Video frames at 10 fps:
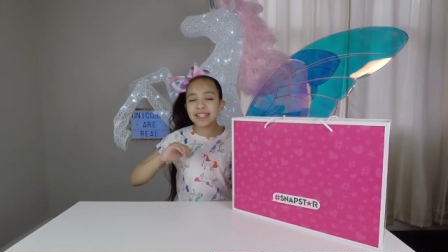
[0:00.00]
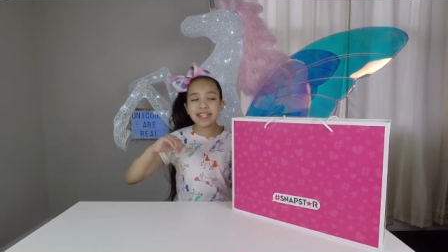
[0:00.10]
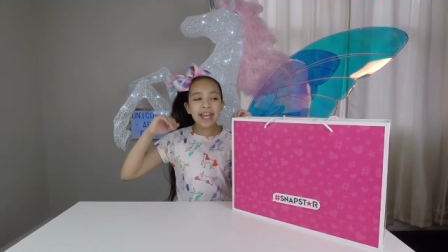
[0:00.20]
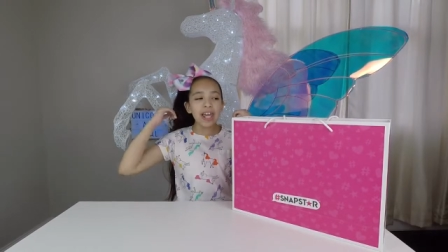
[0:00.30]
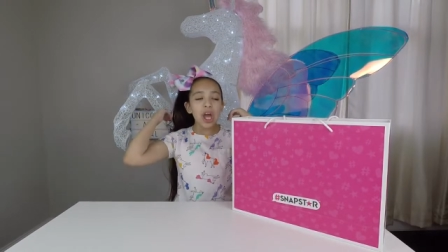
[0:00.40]

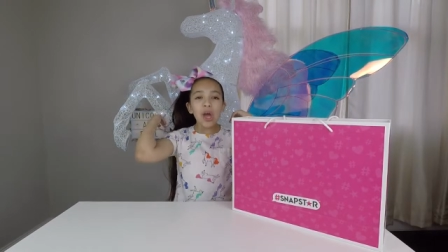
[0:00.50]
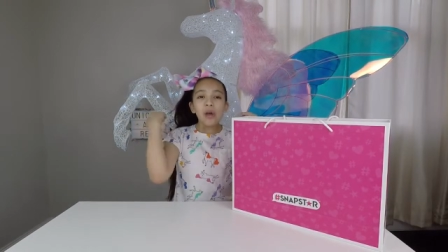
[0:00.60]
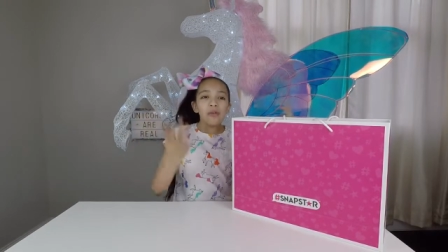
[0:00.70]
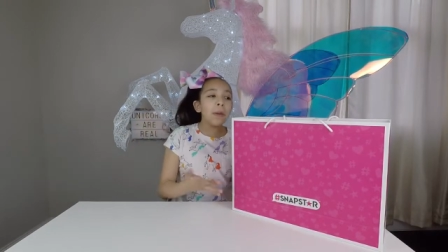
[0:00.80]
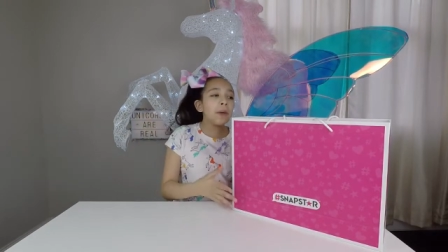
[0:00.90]
Today,
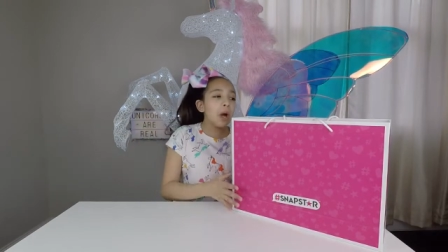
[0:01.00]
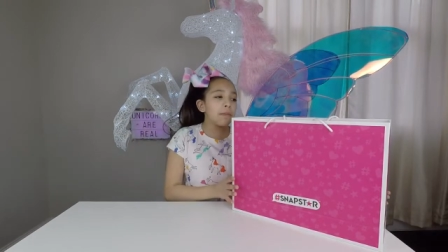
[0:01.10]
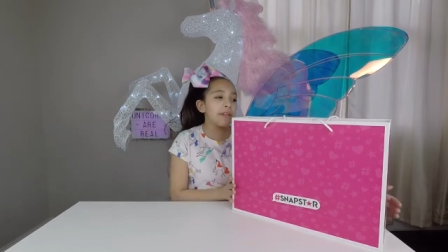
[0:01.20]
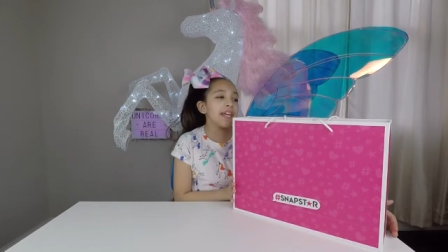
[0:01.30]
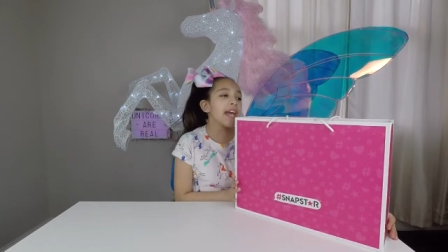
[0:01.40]
we gonna be
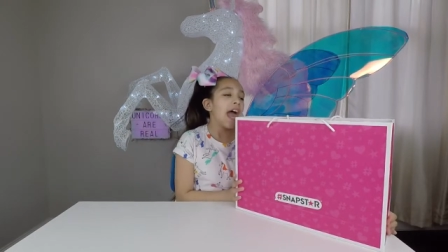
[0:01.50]
opening